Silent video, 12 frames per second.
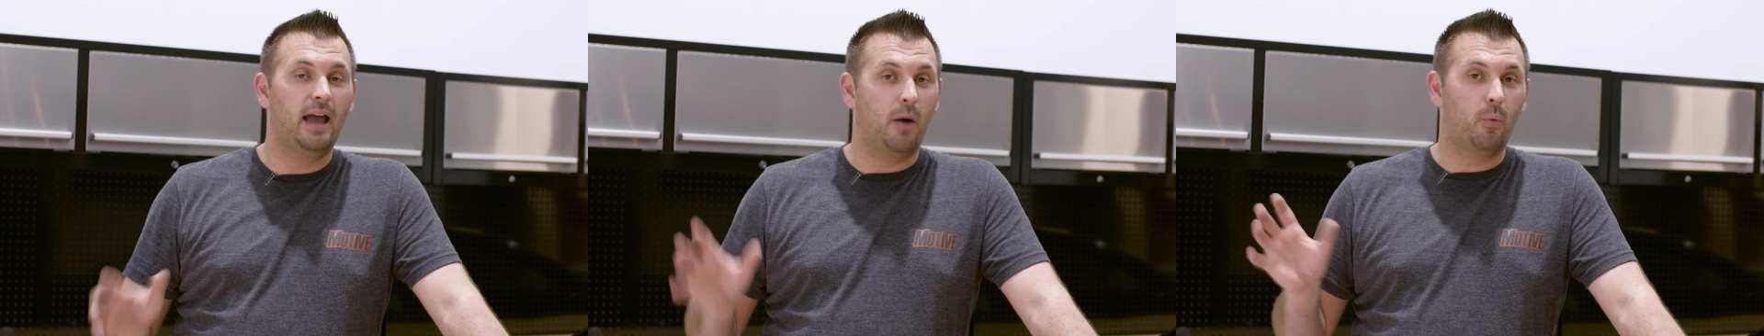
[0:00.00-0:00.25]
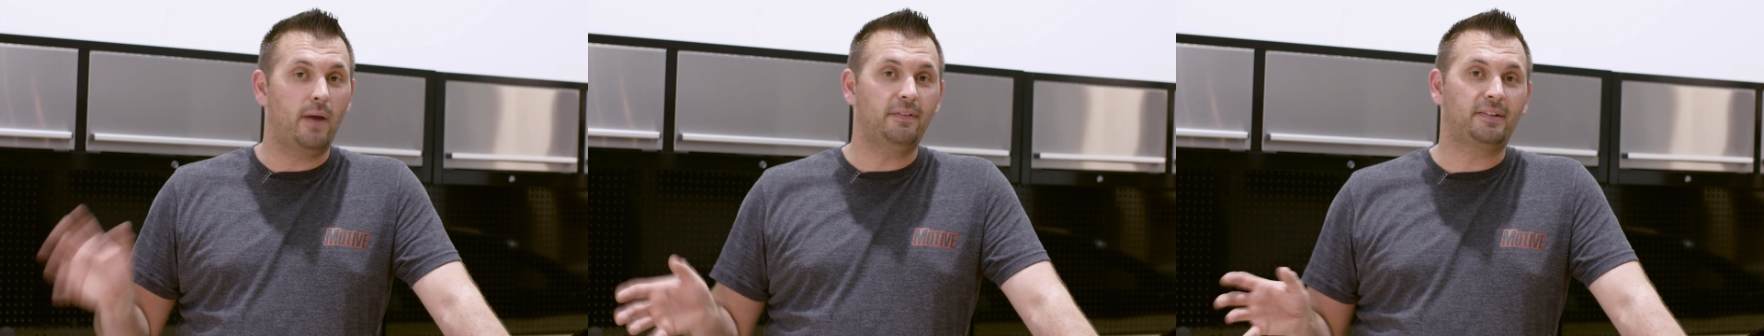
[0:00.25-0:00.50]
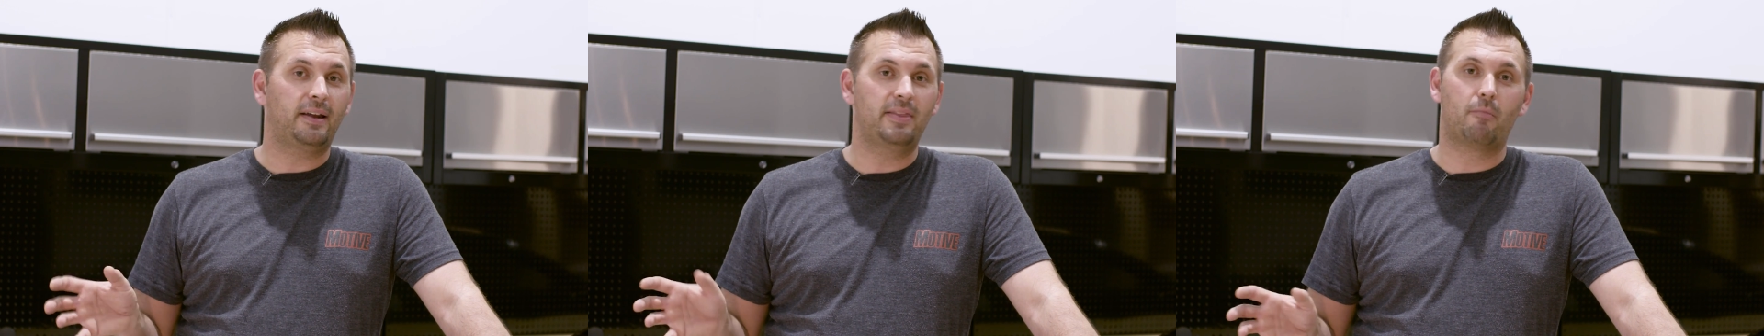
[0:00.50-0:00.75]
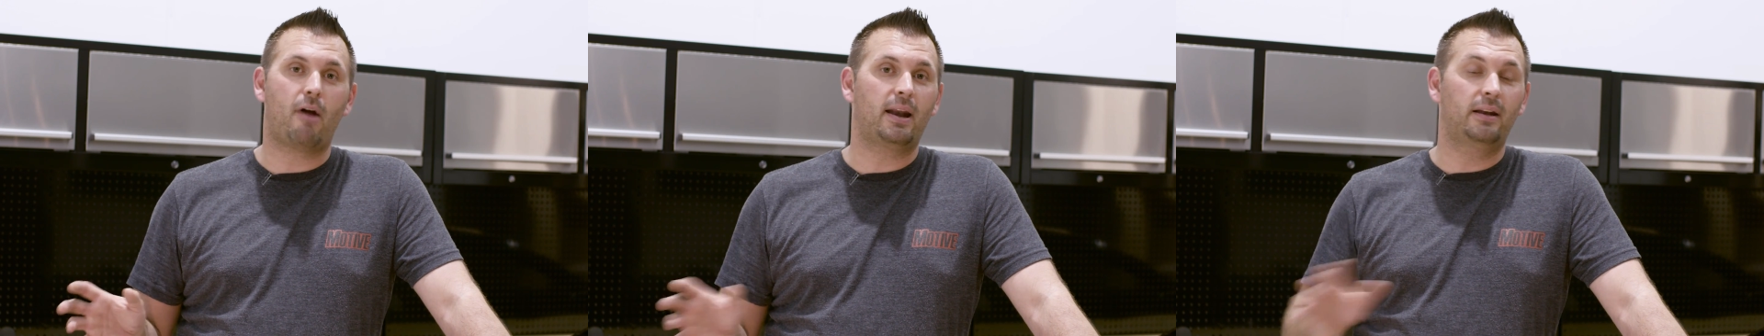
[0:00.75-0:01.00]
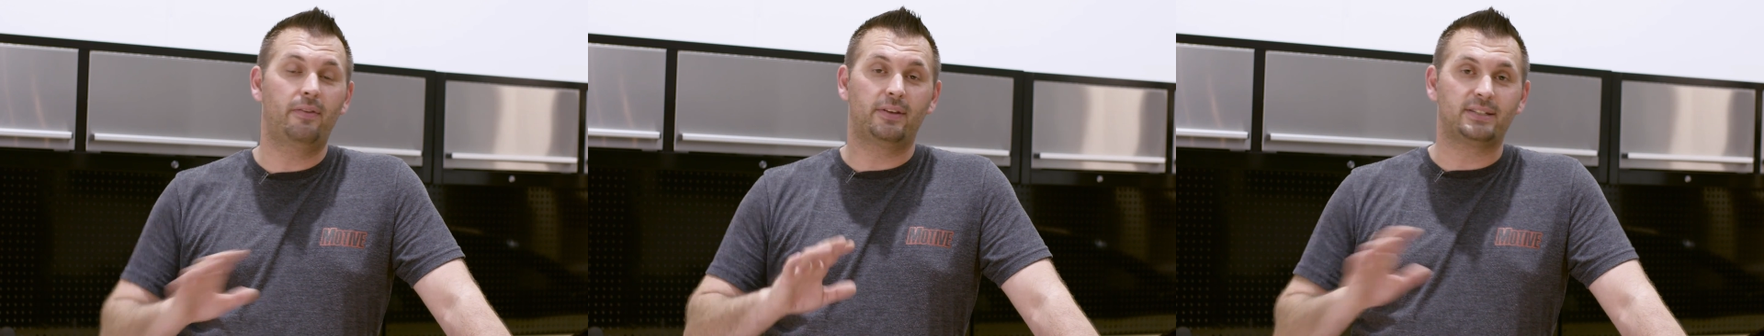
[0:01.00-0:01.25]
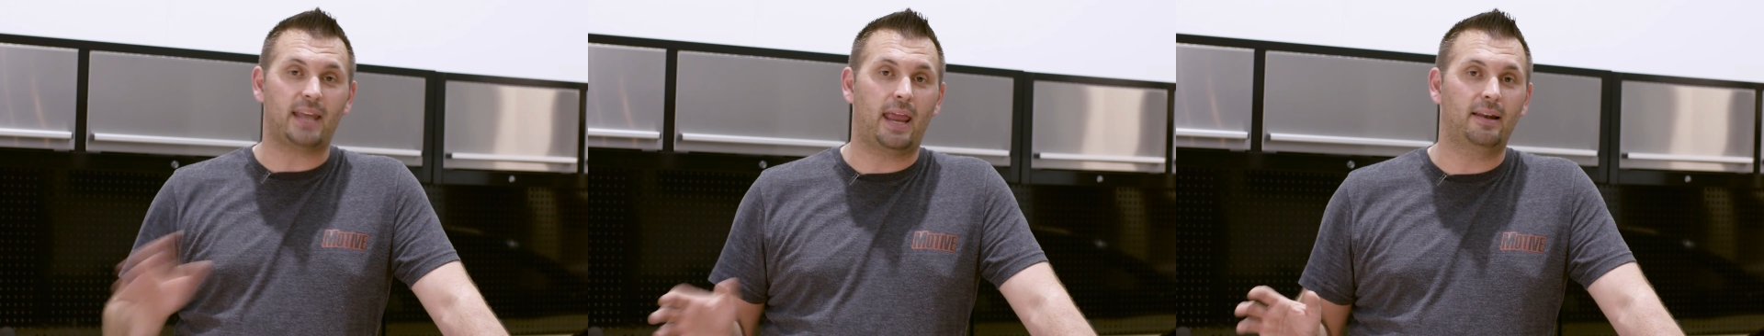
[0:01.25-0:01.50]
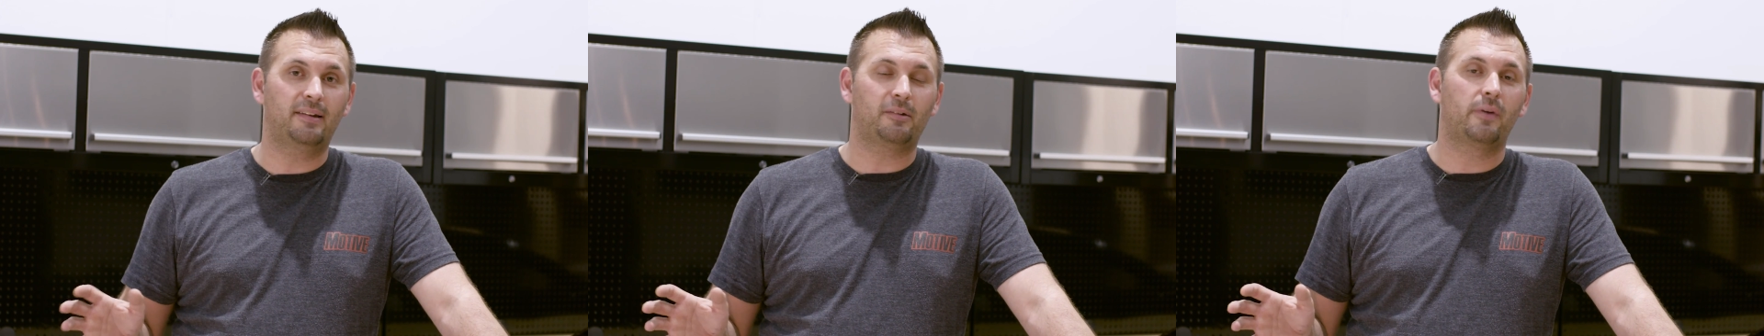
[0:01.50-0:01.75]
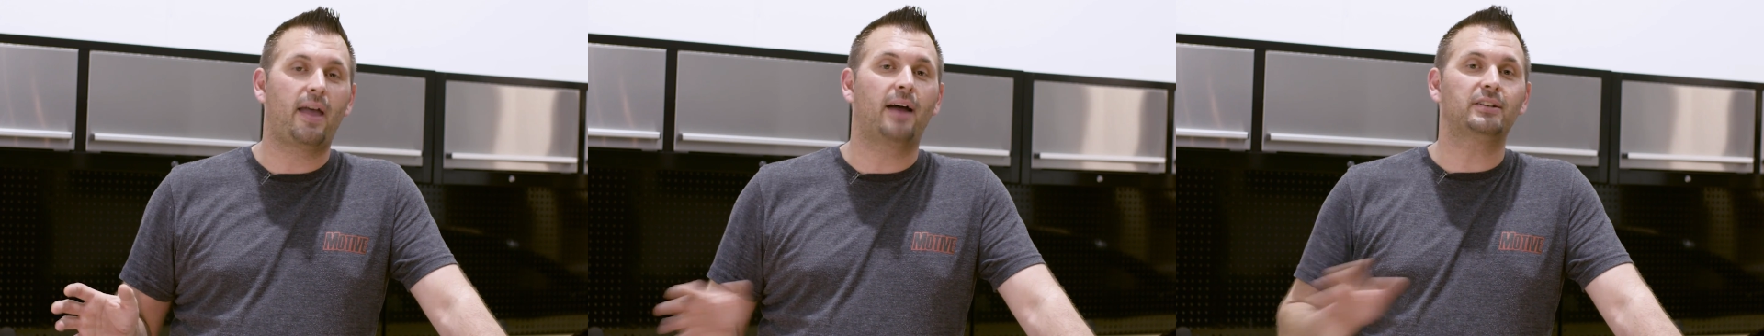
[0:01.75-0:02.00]
and we've seen them run into the 10s
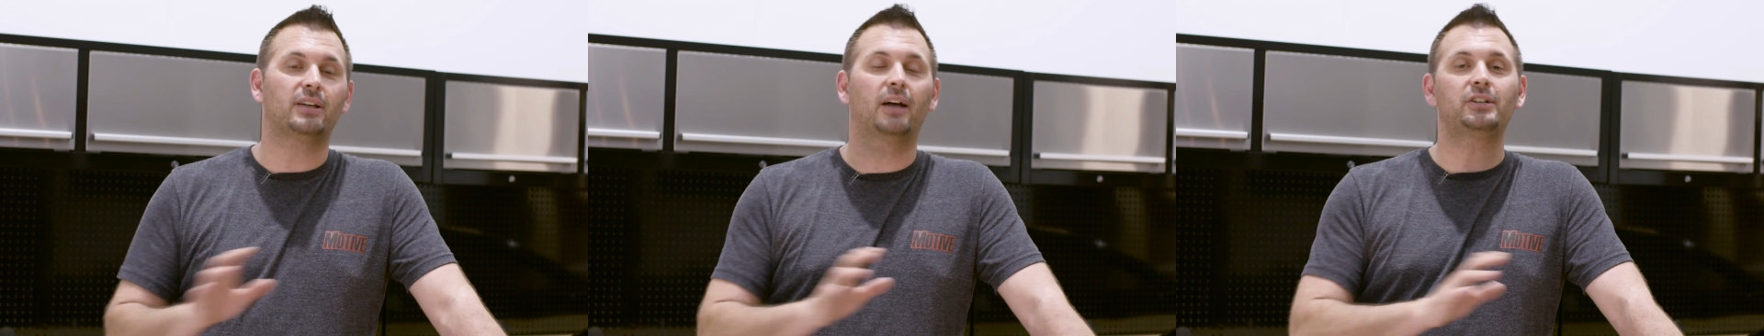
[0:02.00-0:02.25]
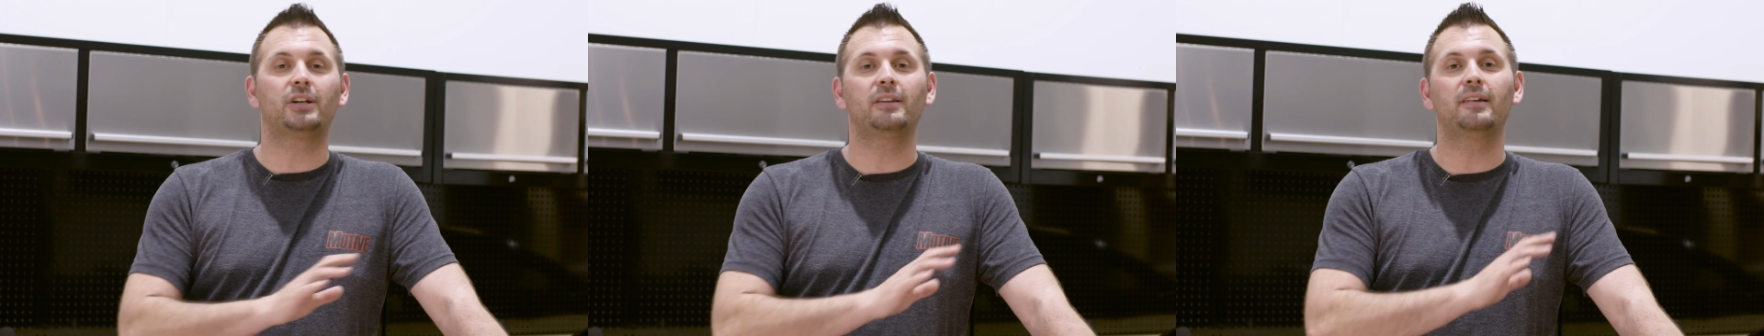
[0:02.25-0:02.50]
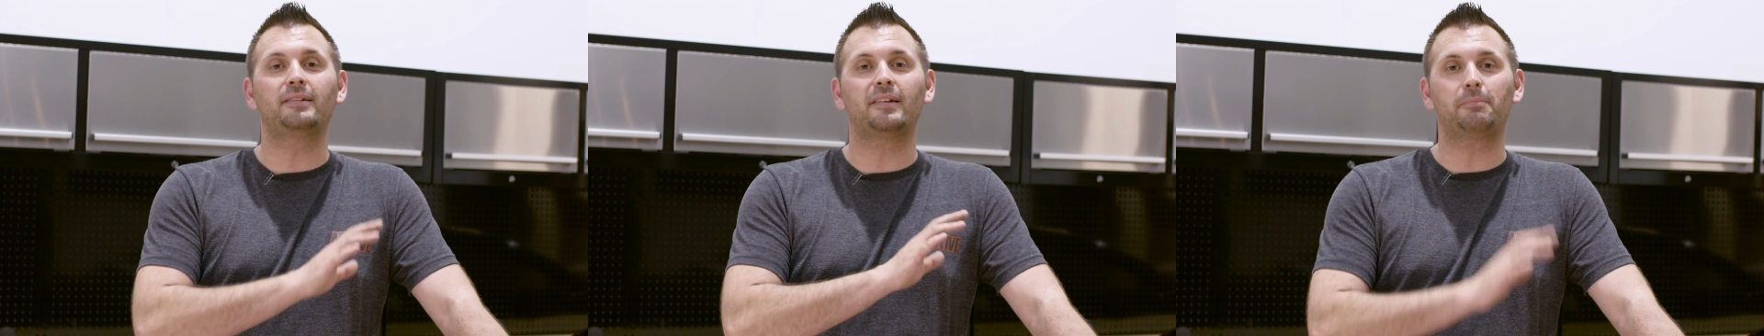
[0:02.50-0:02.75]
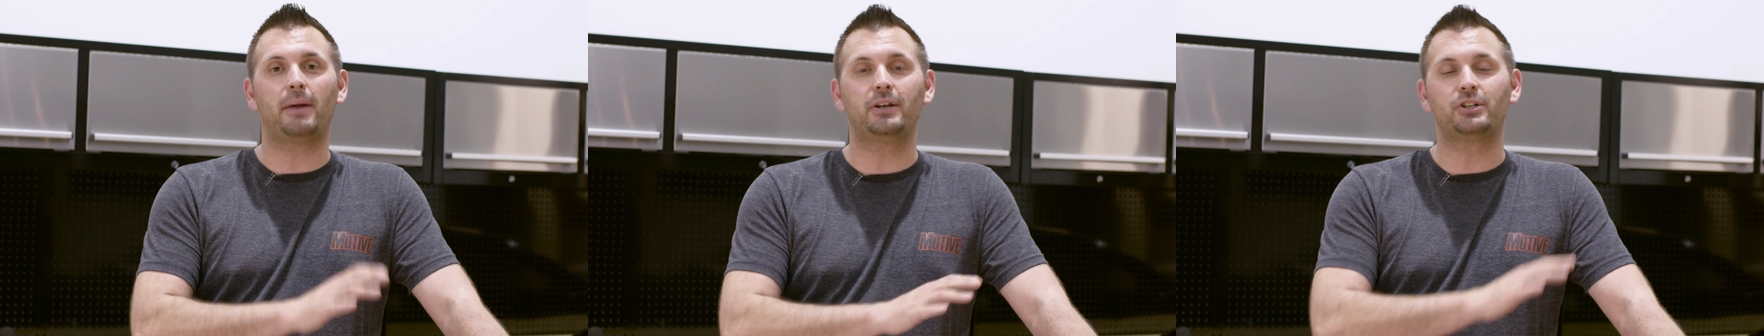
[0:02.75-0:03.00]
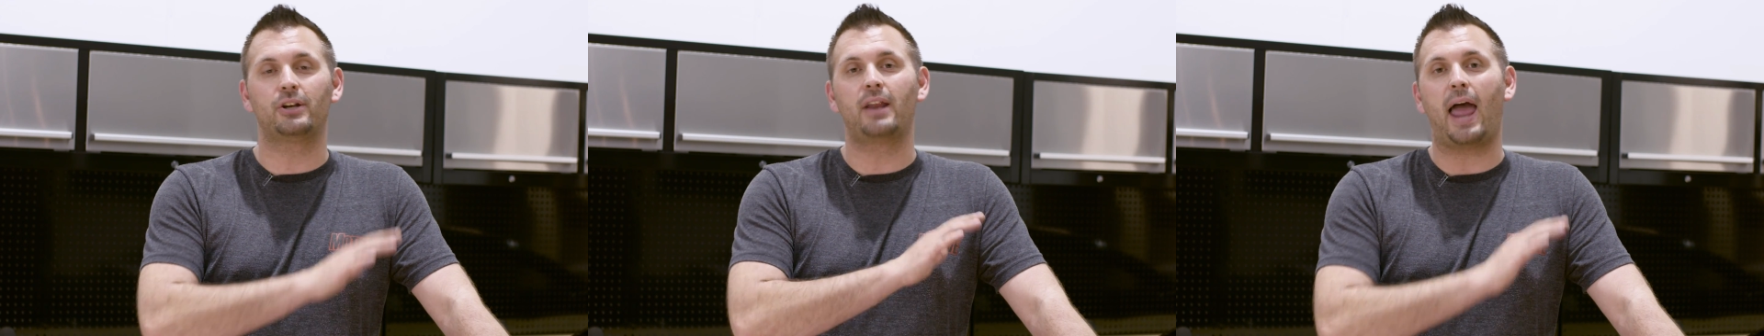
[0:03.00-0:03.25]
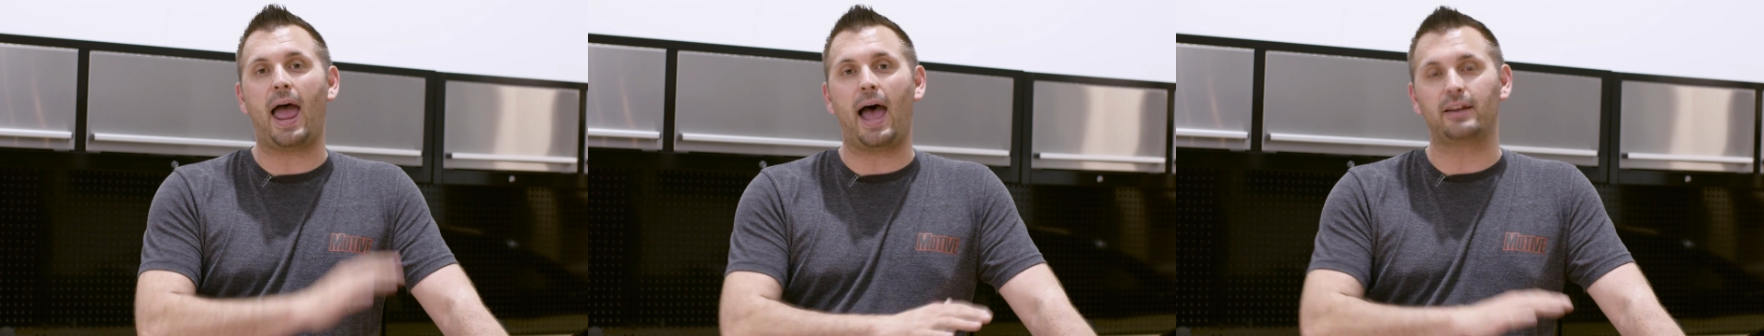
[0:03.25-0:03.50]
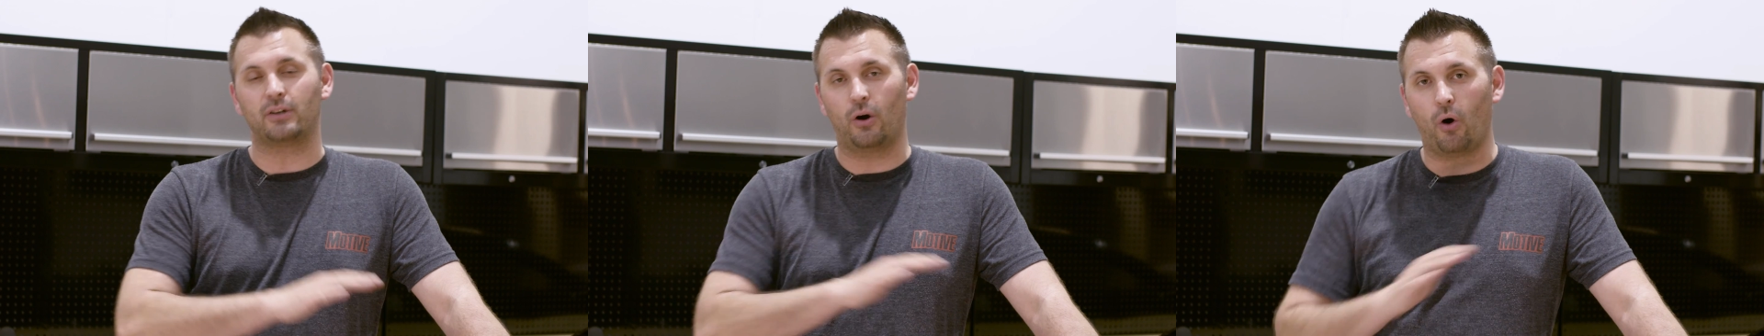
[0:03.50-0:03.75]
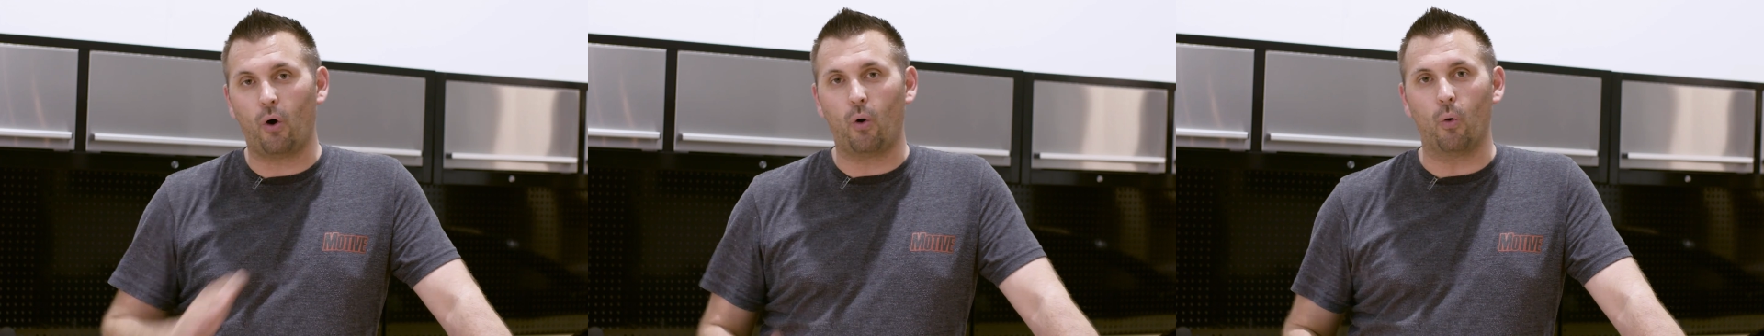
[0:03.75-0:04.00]
without touching the suspension at
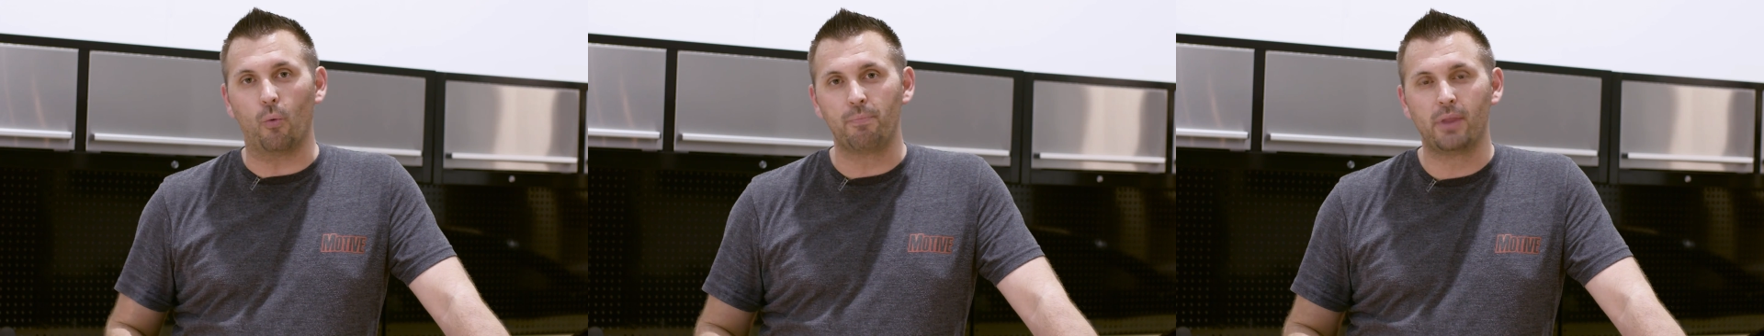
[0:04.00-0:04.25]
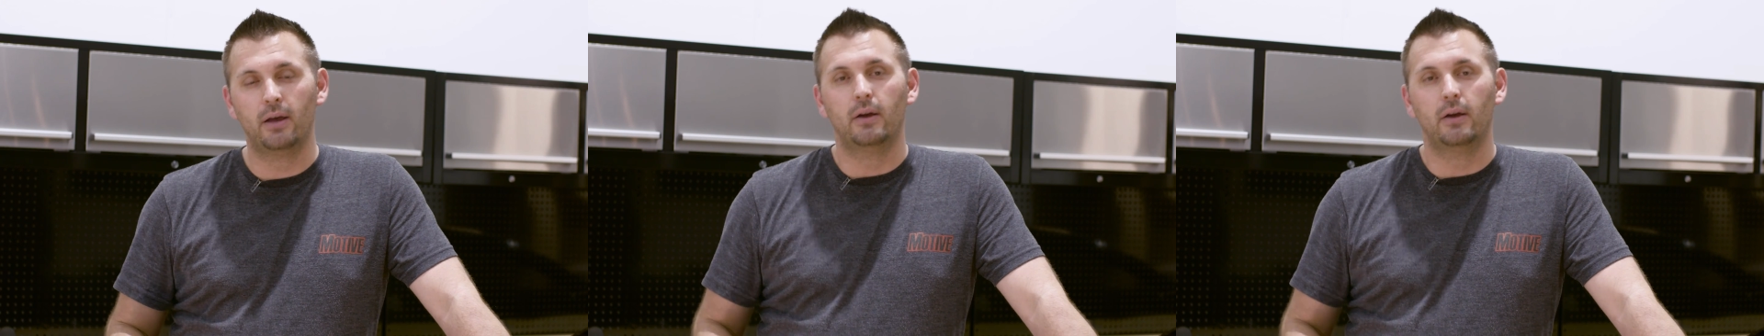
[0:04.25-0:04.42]
all.